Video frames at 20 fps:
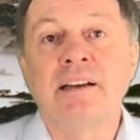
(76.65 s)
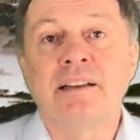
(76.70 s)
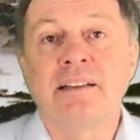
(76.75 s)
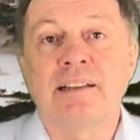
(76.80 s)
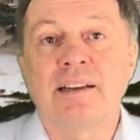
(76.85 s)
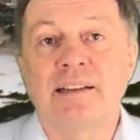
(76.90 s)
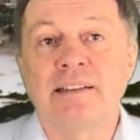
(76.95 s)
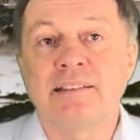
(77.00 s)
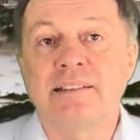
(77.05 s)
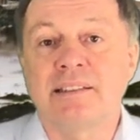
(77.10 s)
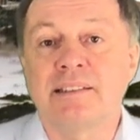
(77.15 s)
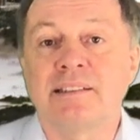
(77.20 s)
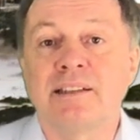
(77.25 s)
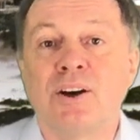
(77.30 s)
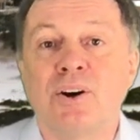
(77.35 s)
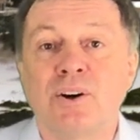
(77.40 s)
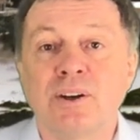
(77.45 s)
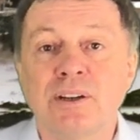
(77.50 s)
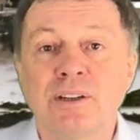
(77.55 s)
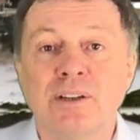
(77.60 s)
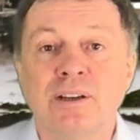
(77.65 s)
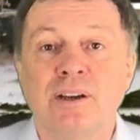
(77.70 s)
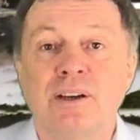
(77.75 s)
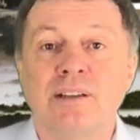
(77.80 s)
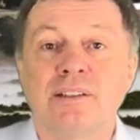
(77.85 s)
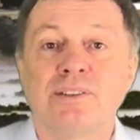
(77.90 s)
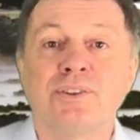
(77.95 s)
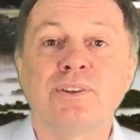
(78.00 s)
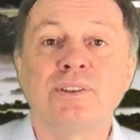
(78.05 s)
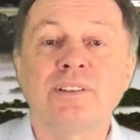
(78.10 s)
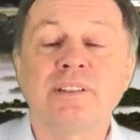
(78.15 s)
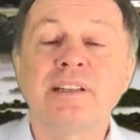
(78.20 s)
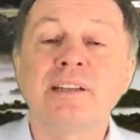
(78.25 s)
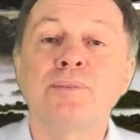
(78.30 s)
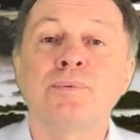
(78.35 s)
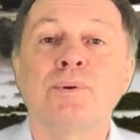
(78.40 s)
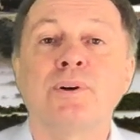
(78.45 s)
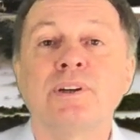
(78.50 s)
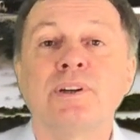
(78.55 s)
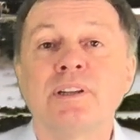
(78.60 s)
that this hot salty
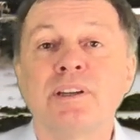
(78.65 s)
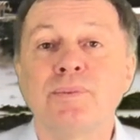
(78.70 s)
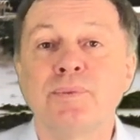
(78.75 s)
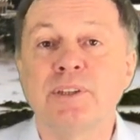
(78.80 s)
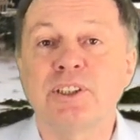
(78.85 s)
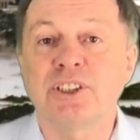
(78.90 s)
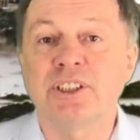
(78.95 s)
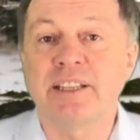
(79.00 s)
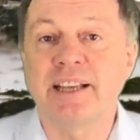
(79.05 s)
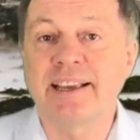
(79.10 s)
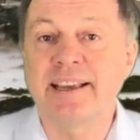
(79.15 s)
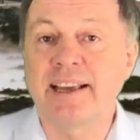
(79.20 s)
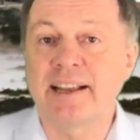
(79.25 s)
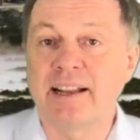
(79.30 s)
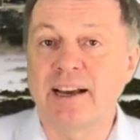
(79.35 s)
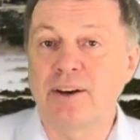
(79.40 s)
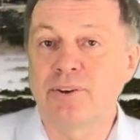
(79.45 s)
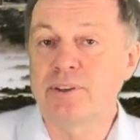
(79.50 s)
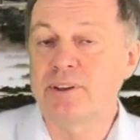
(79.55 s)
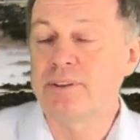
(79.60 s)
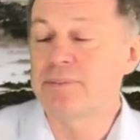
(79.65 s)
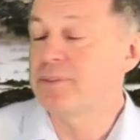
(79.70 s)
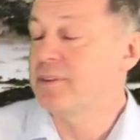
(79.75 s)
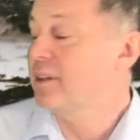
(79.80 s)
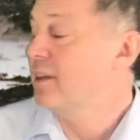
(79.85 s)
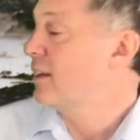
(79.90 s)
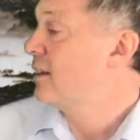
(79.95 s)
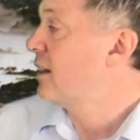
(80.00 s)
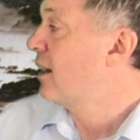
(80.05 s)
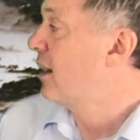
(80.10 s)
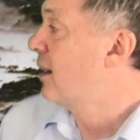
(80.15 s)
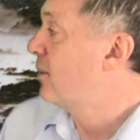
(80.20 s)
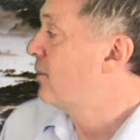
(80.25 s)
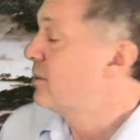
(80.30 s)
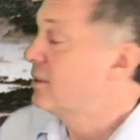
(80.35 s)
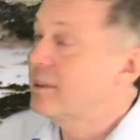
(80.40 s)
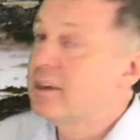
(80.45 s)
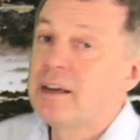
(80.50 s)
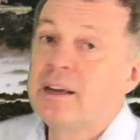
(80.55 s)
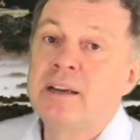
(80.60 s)
water which they get out of the
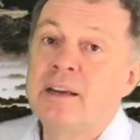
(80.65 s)
ground